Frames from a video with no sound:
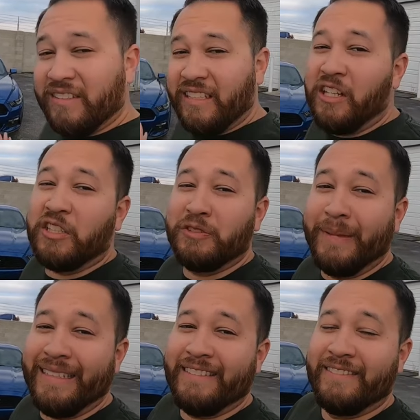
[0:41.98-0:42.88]
looks
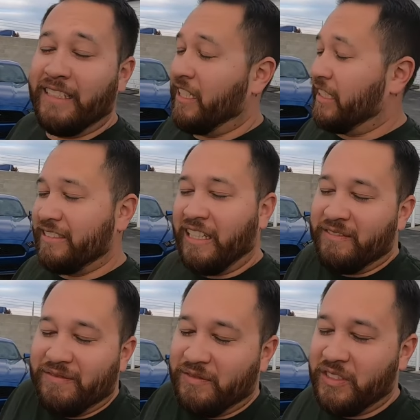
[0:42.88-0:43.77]
mean. Like,
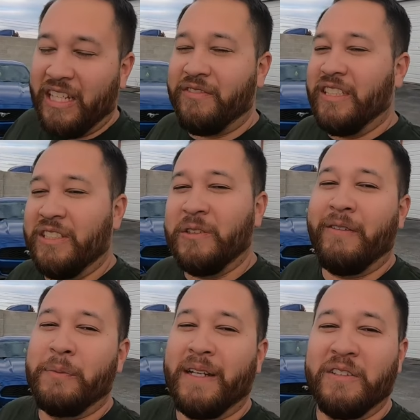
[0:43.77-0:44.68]
Stephanie, you
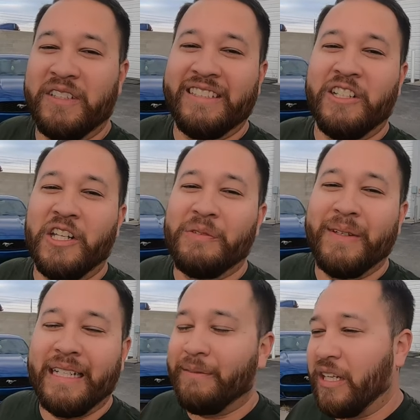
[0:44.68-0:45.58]
have a better looking car than
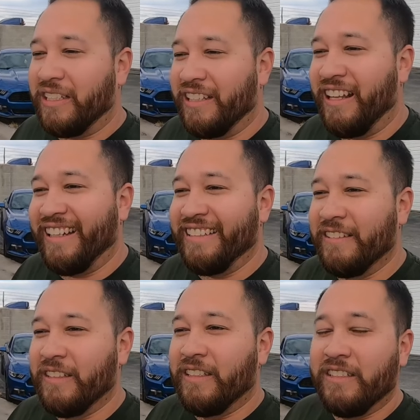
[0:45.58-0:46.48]
me, I'm not gonna lie.
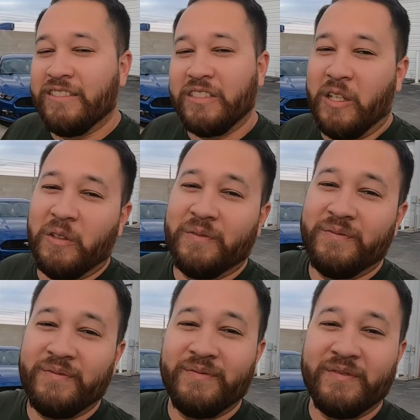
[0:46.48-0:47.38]
So,
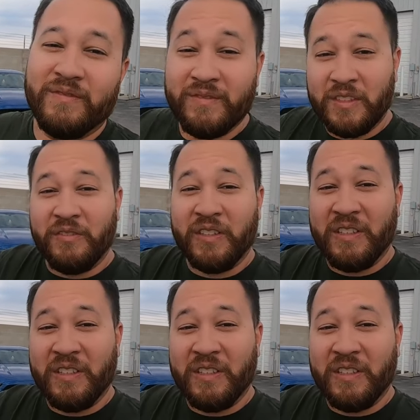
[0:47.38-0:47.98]
good for